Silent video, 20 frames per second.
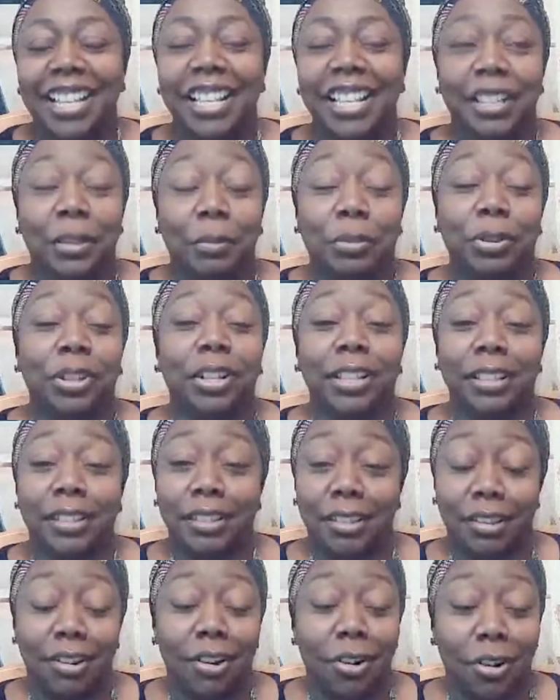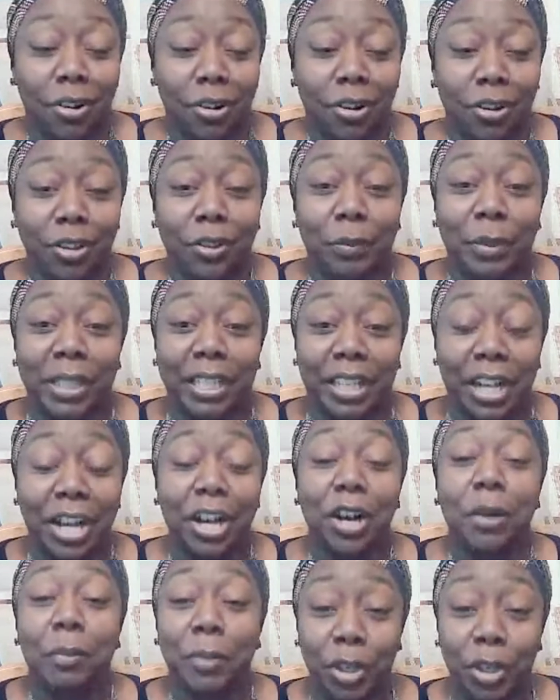The book is called
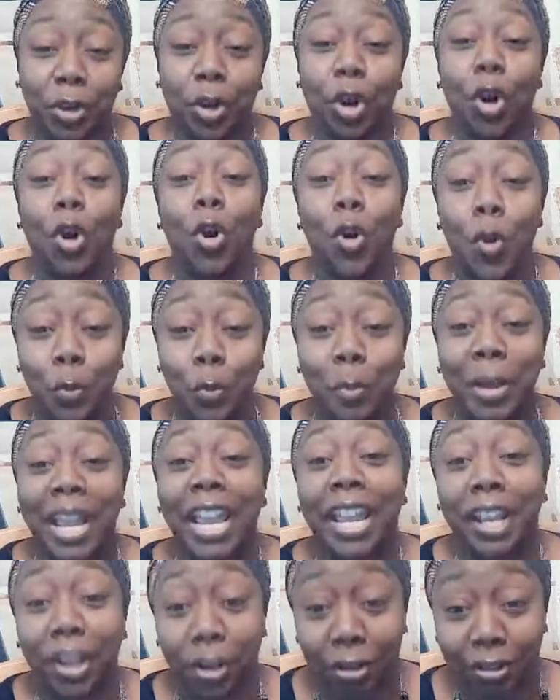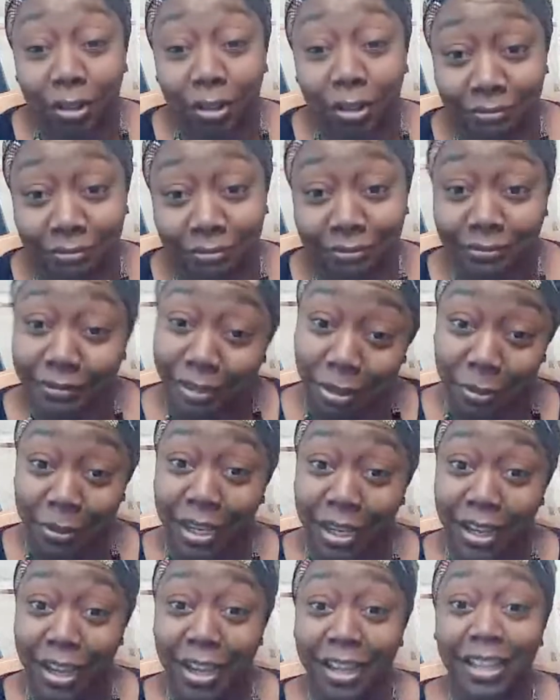Become Your Own Banker.
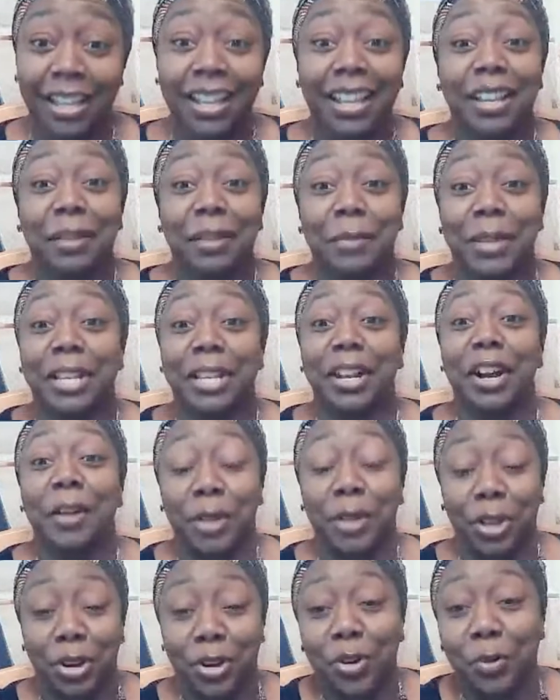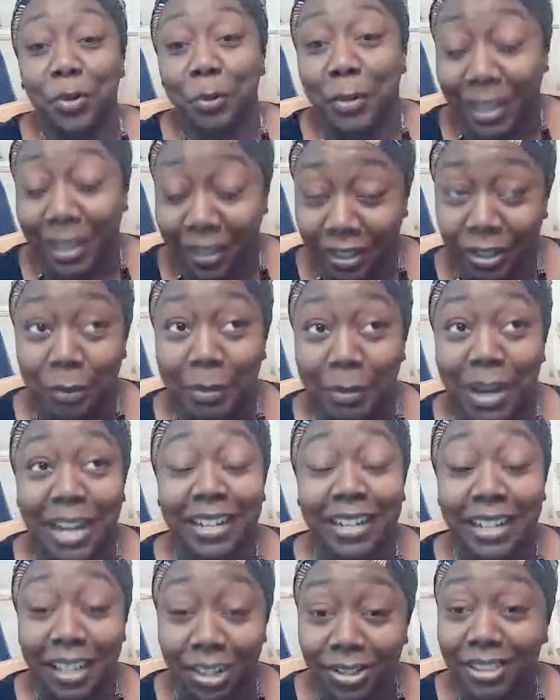Okay. Become Your Own Banker by
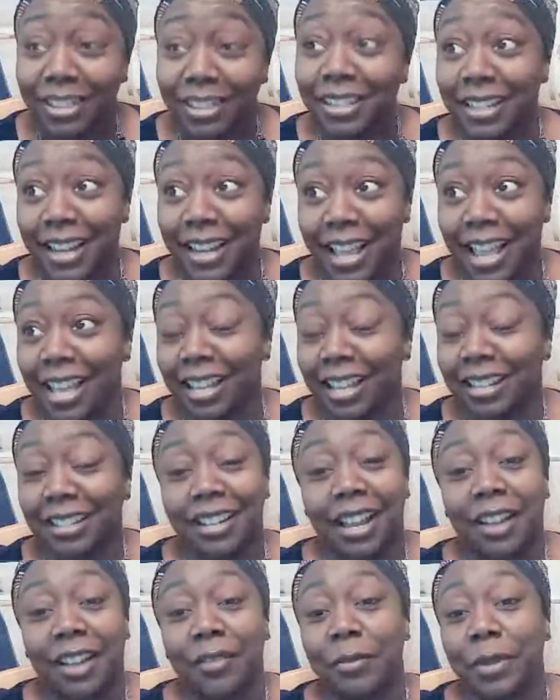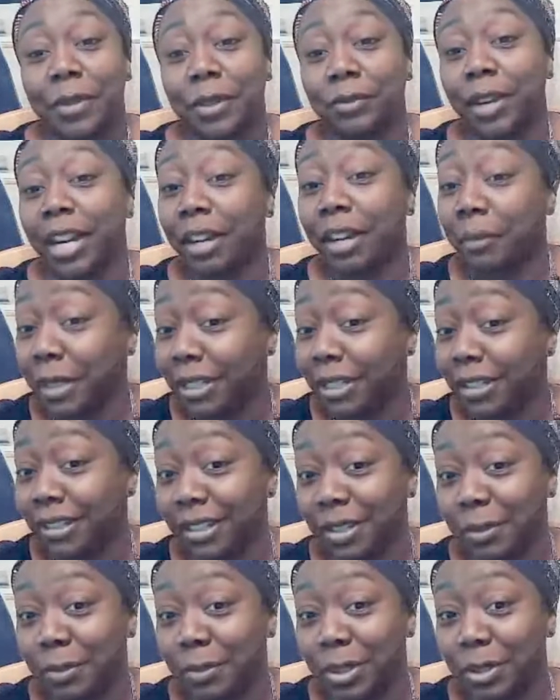Nelson Nash. I've been recommending
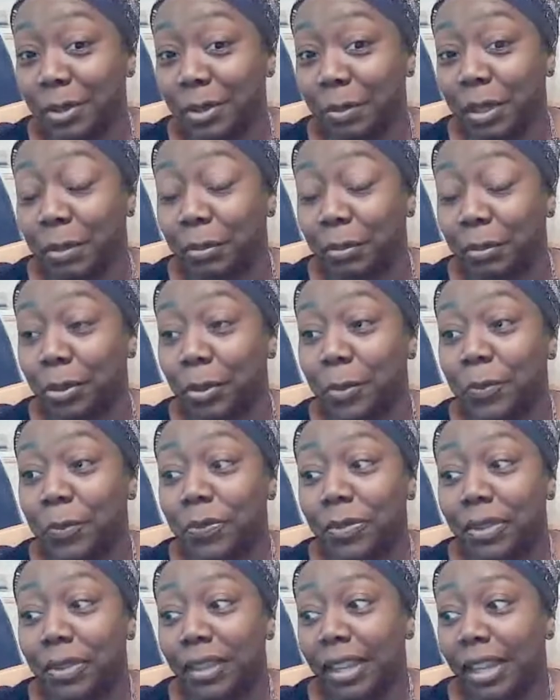this book to people.